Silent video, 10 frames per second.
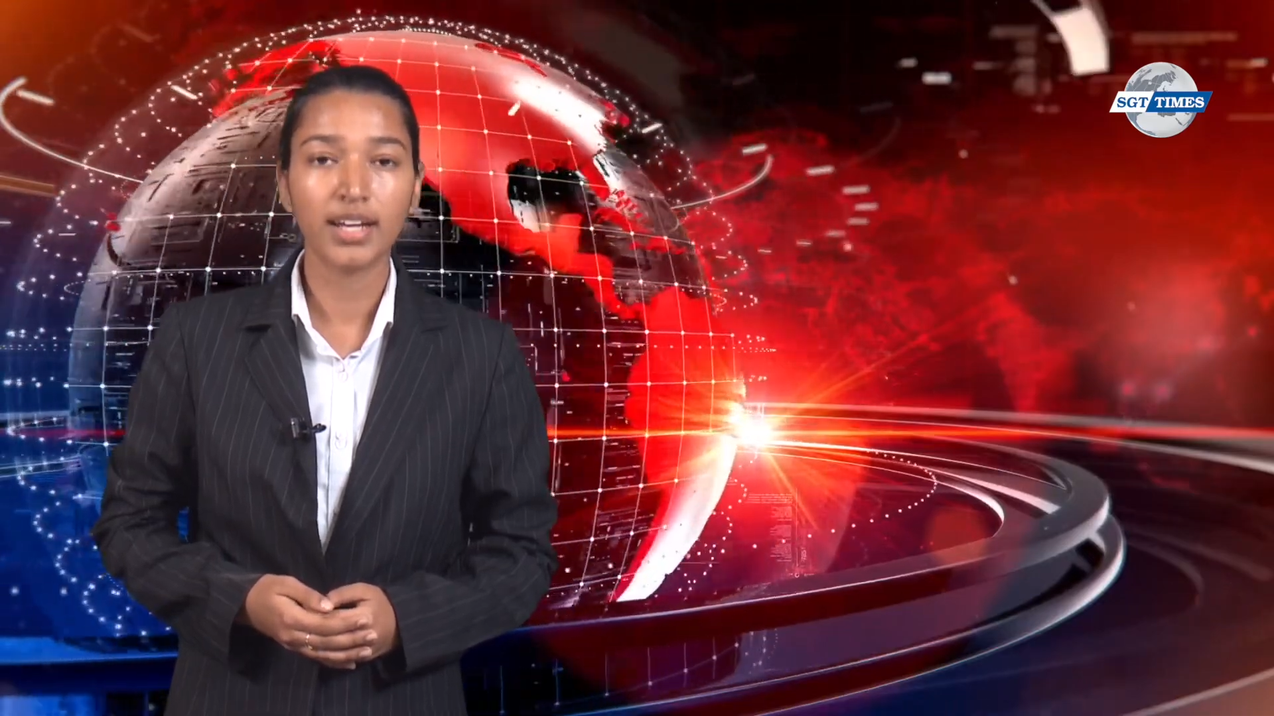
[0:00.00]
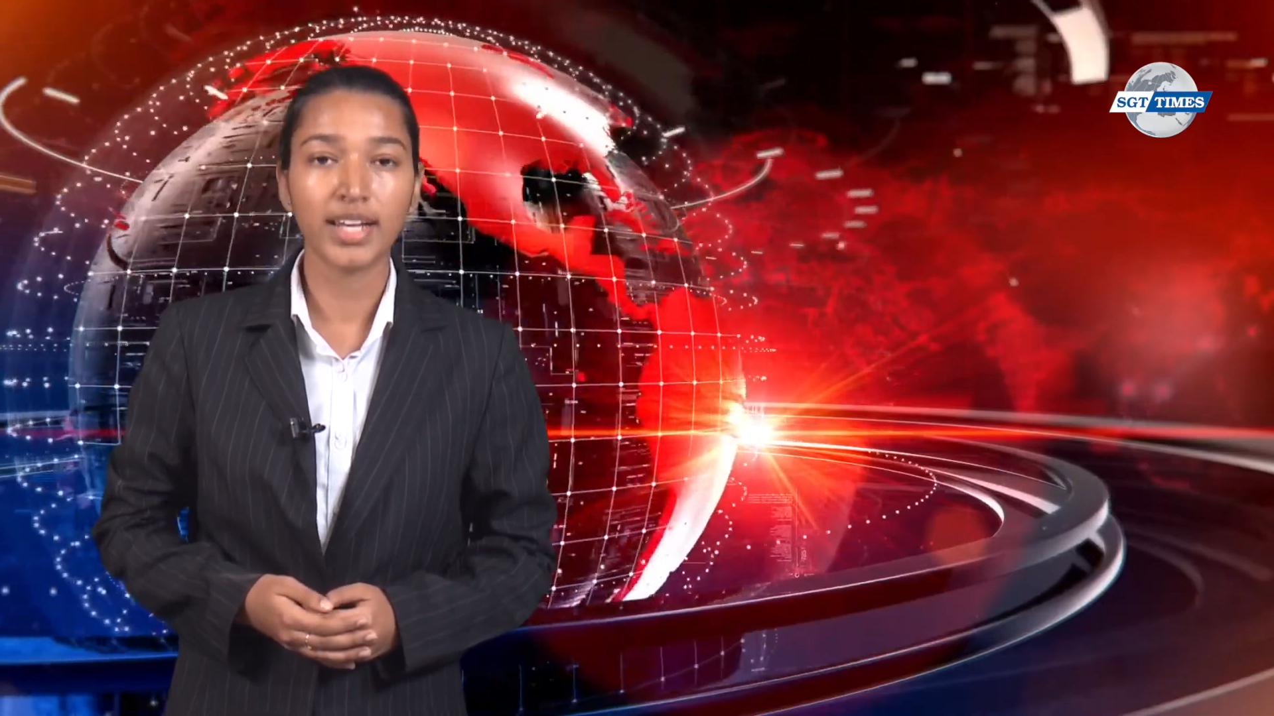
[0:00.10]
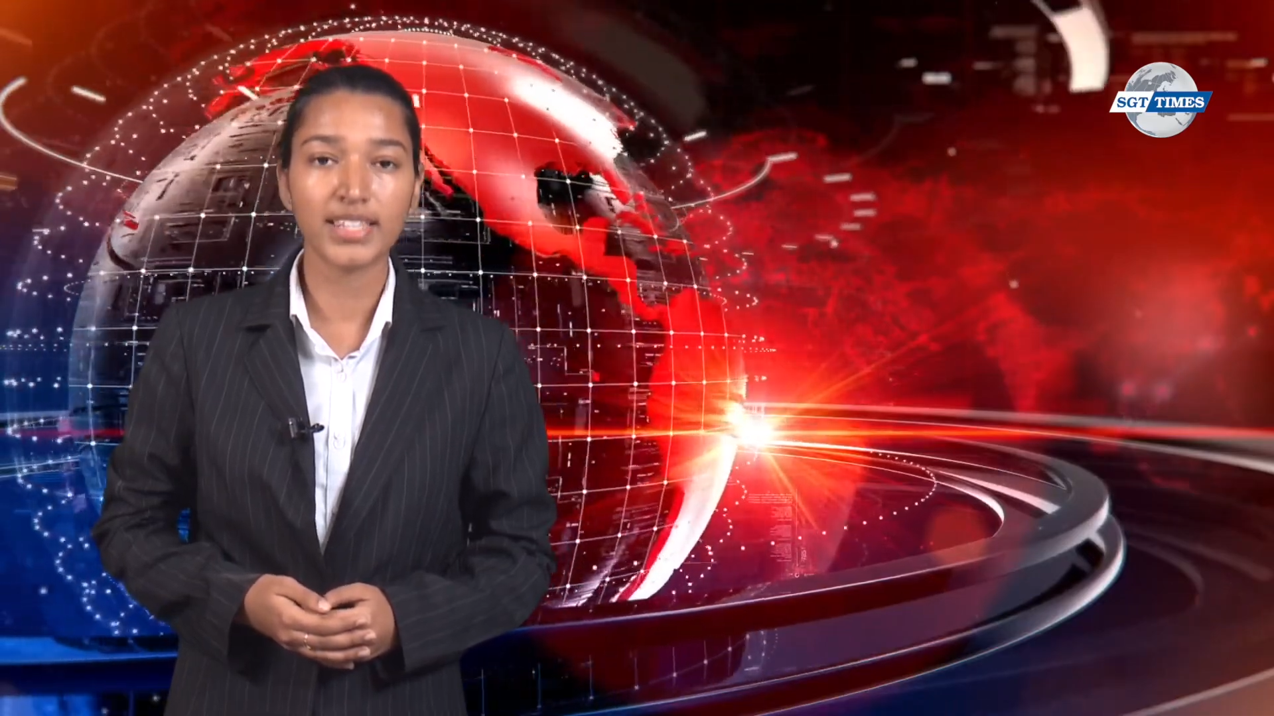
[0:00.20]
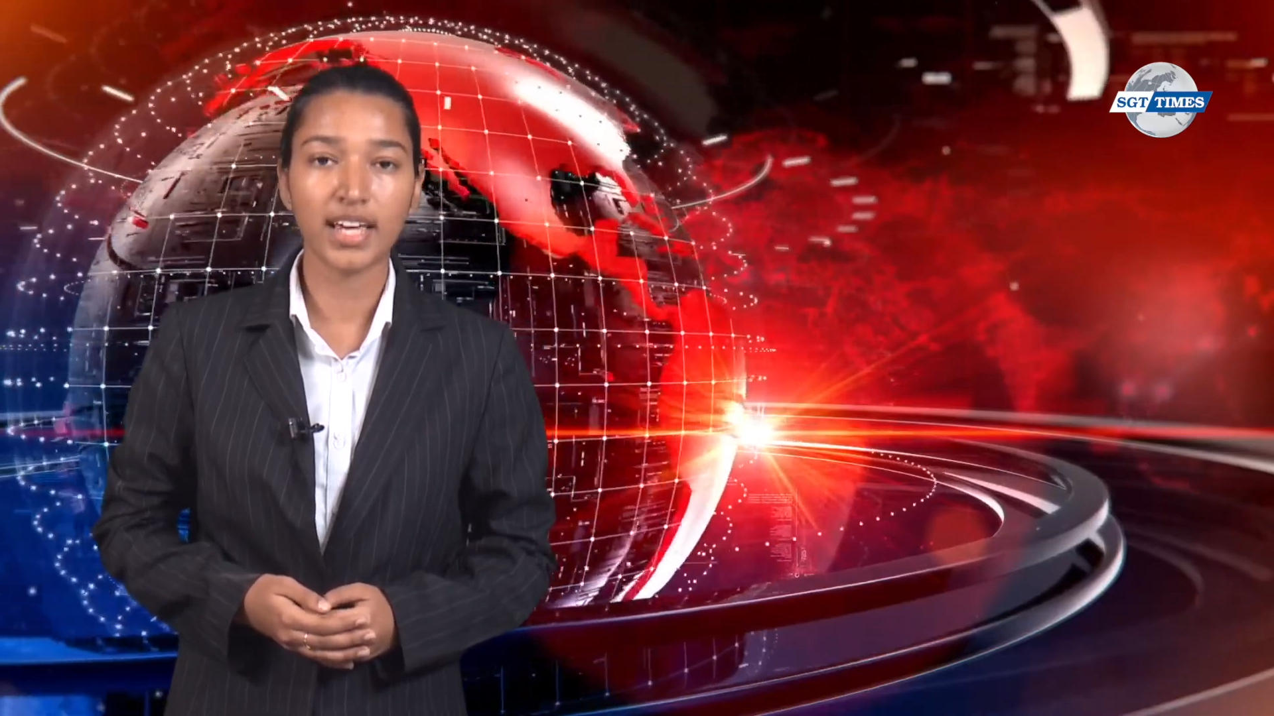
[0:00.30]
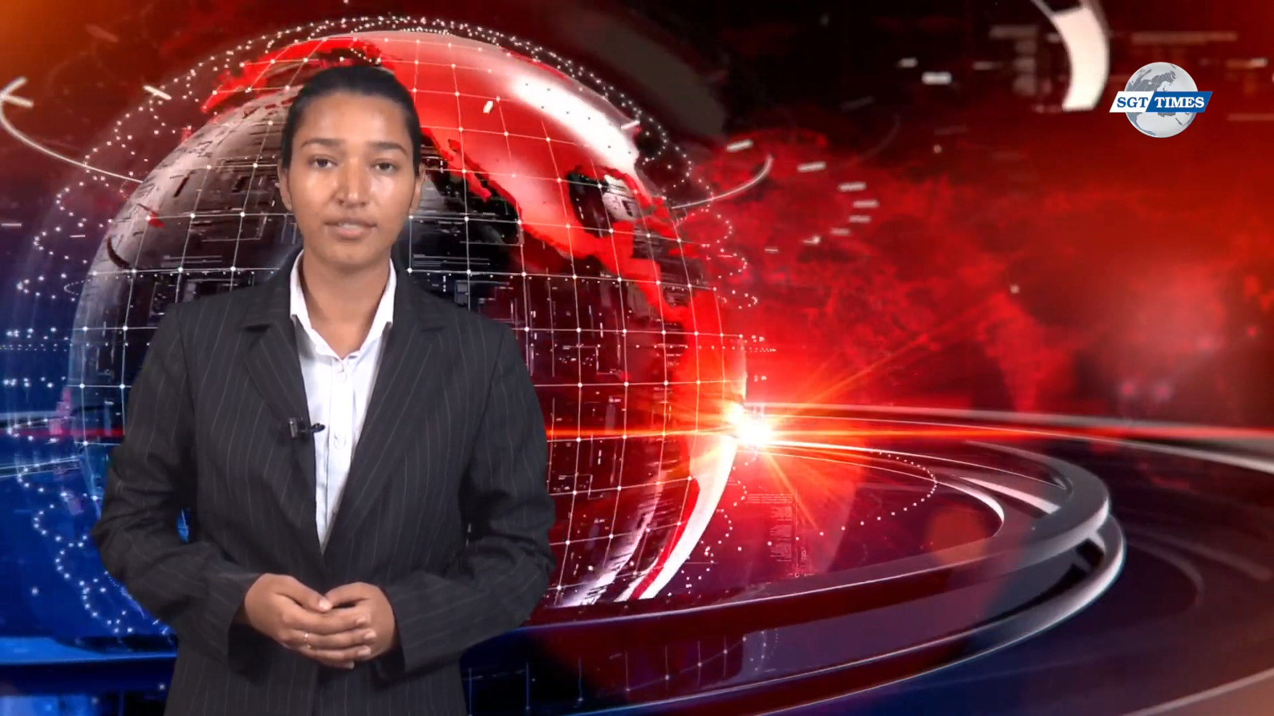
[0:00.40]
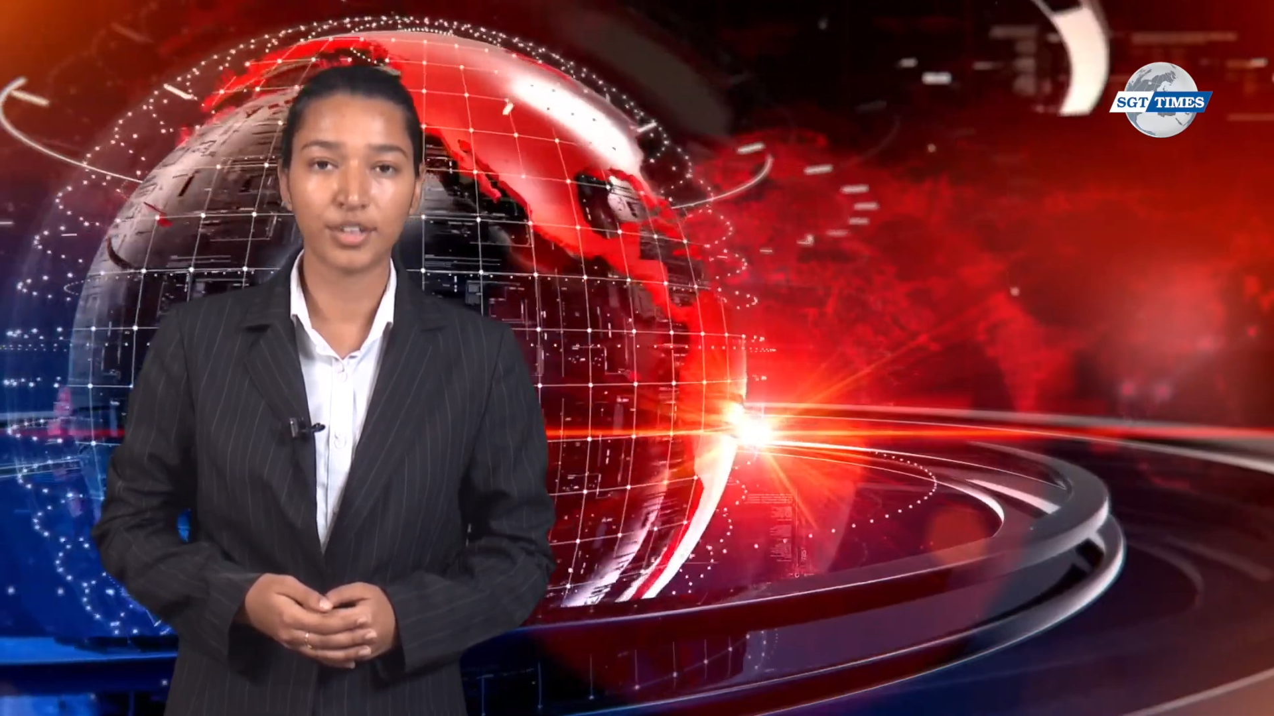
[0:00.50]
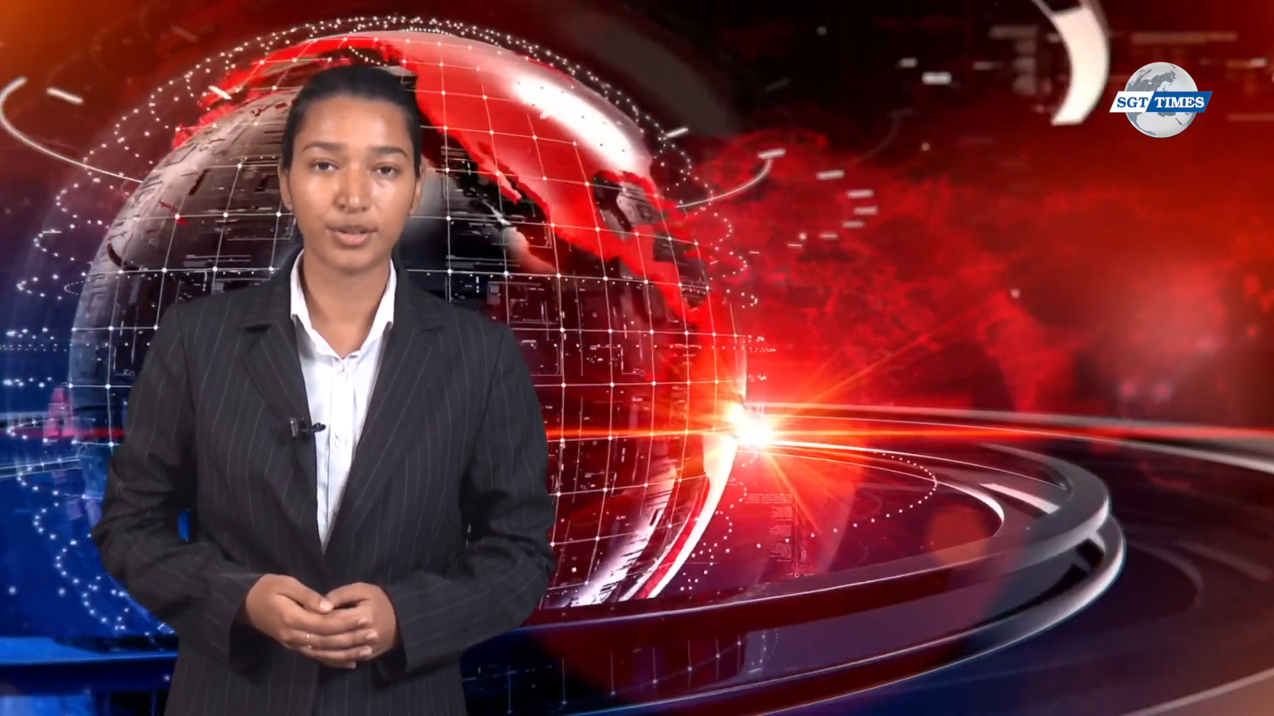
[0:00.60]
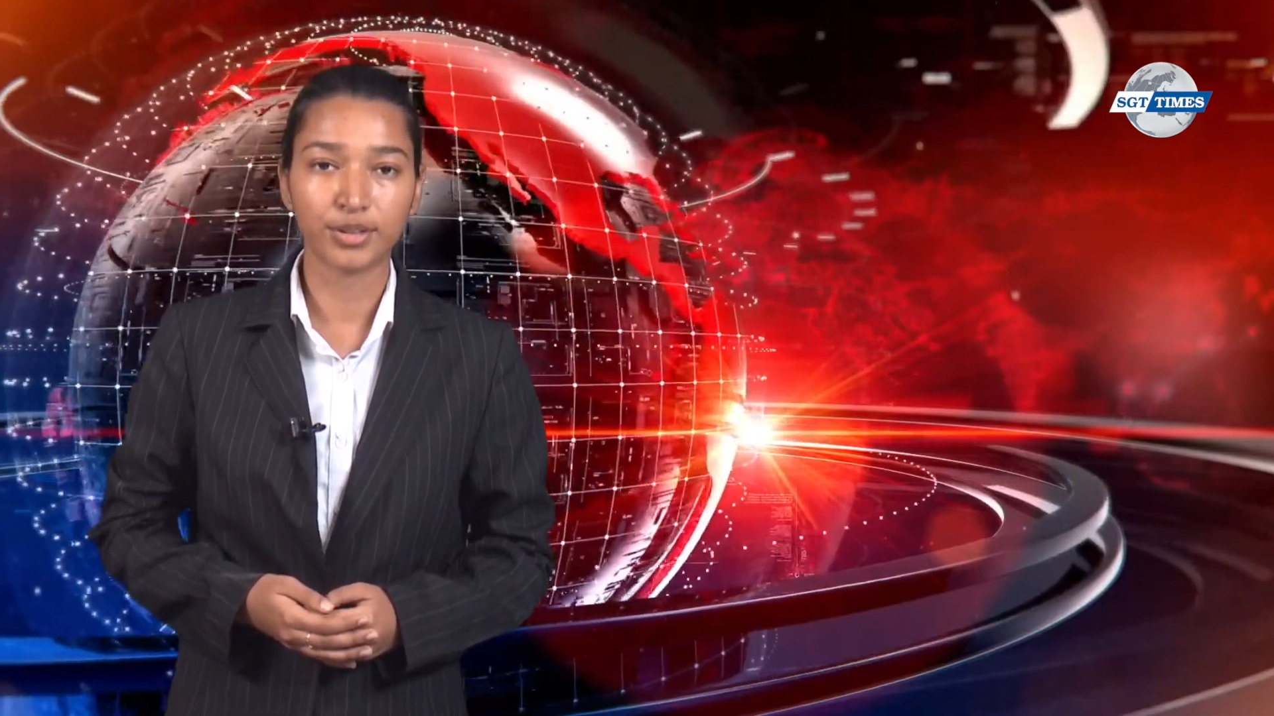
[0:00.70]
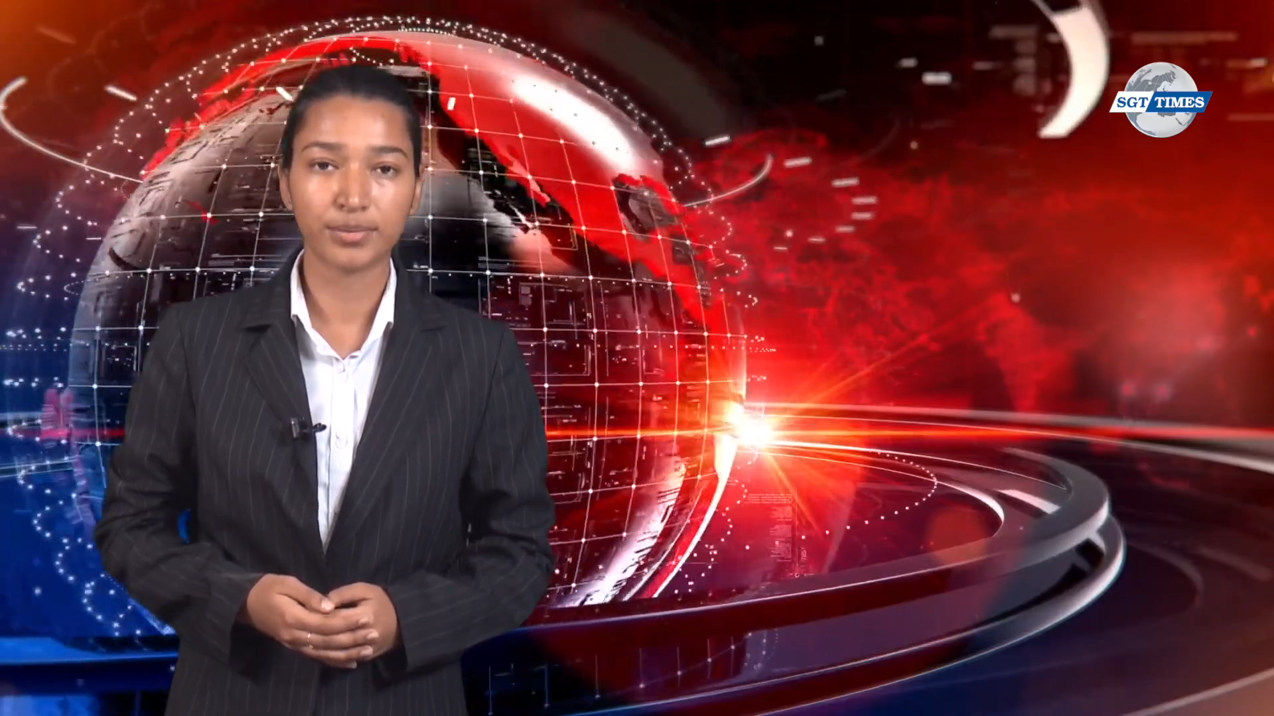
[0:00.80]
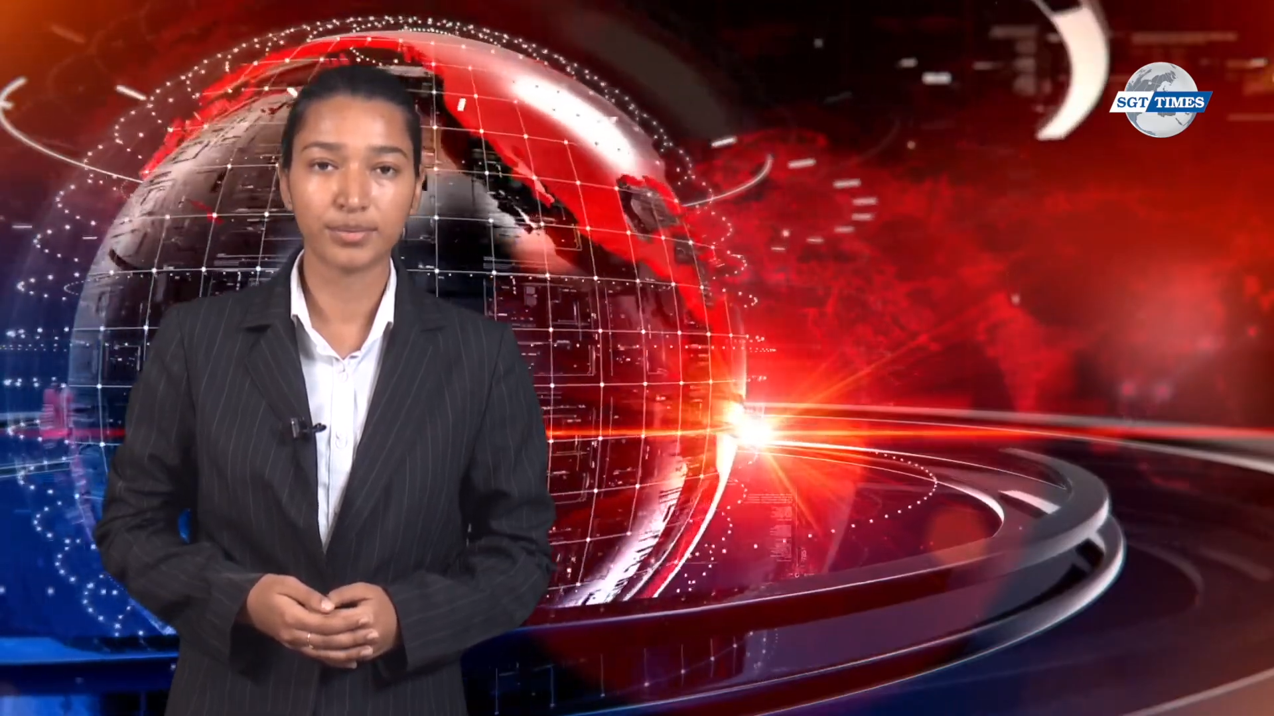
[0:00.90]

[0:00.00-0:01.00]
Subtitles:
Let's have a look.